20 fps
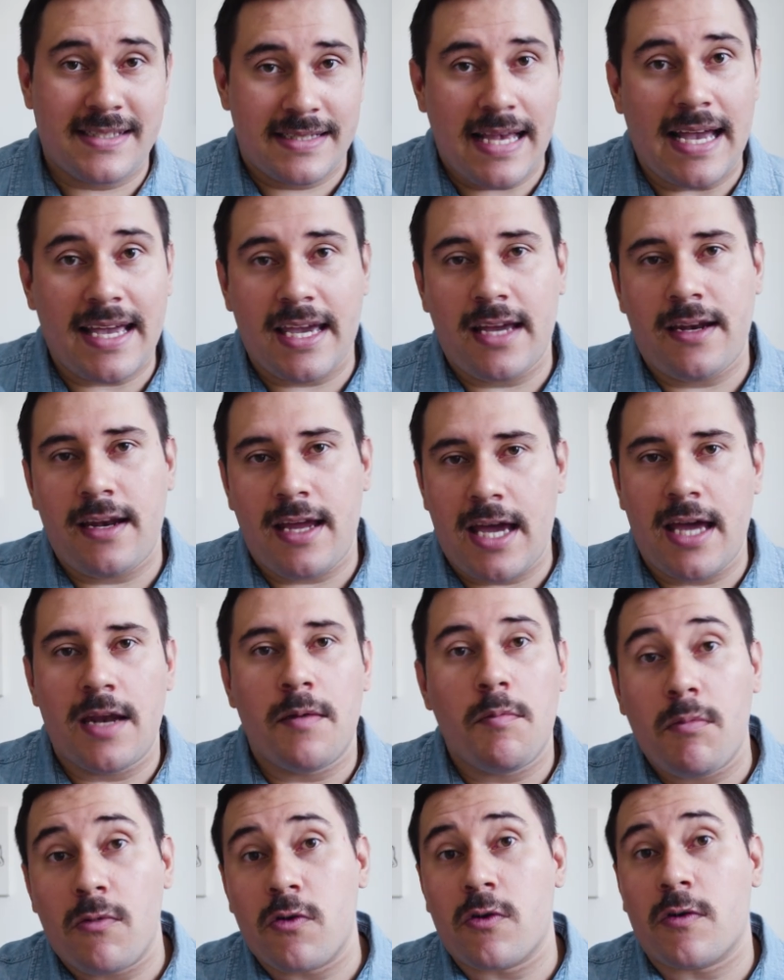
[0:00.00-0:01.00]
second
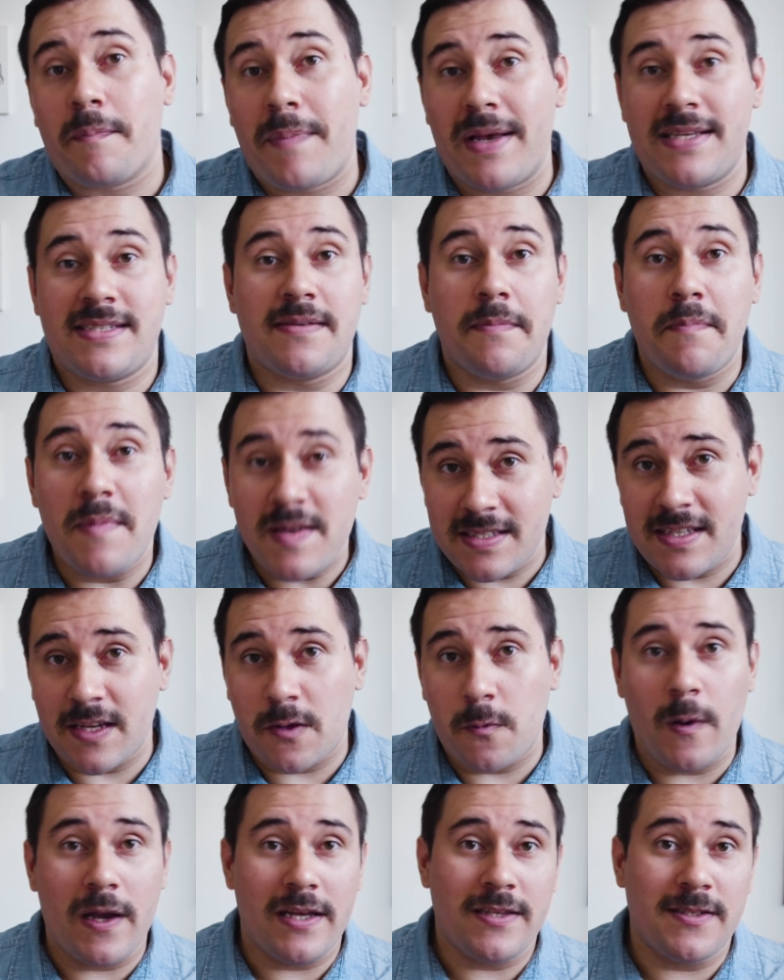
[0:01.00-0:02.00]
and more
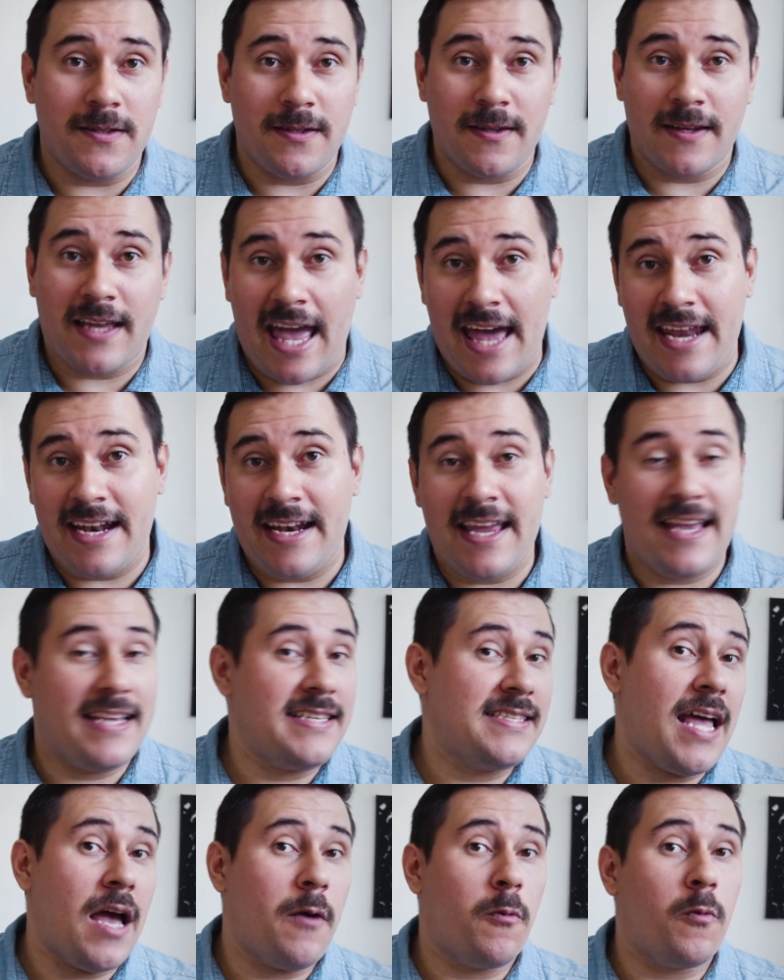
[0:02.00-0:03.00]
pessimistic way to look at it
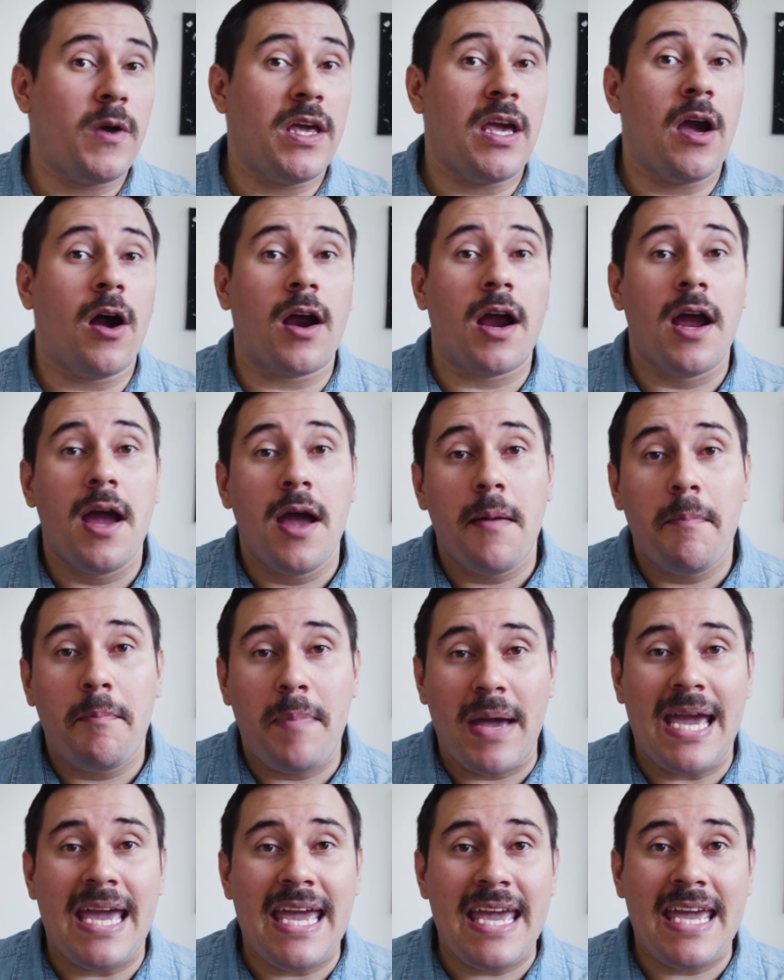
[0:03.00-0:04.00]
is that we are
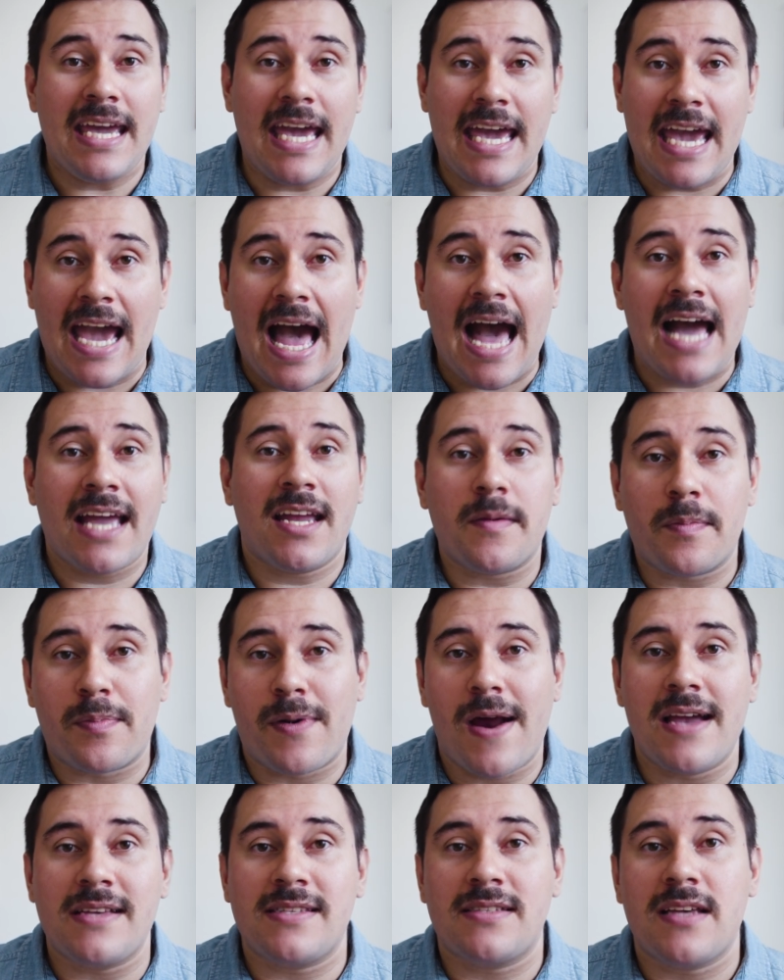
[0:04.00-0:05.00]
paying a higher
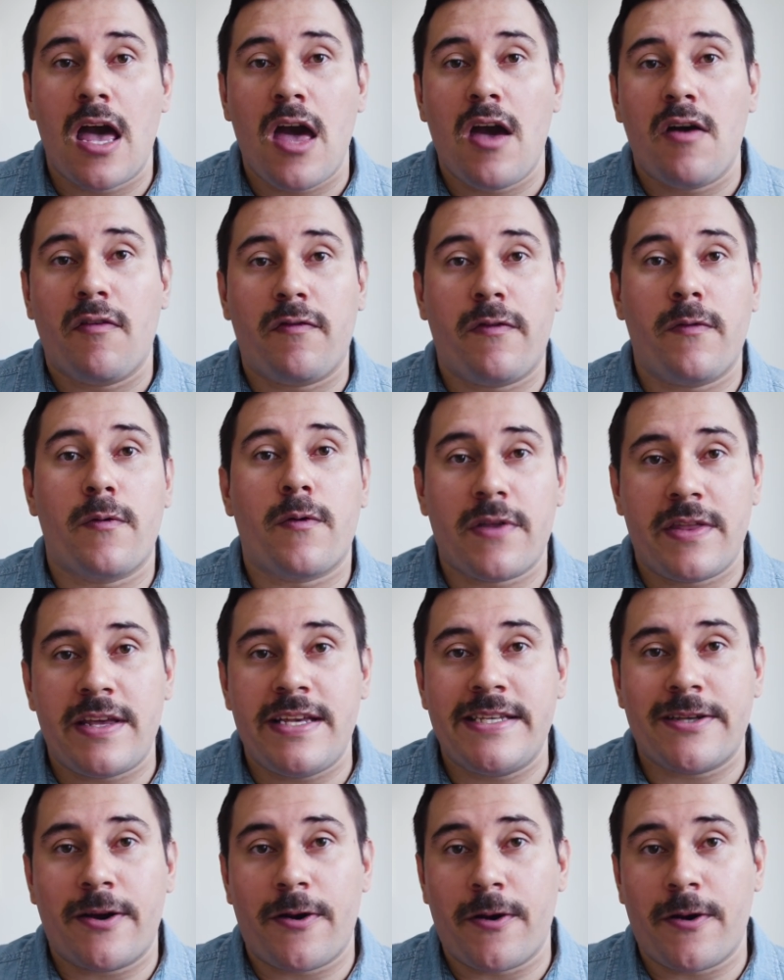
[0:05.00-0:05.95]
price for these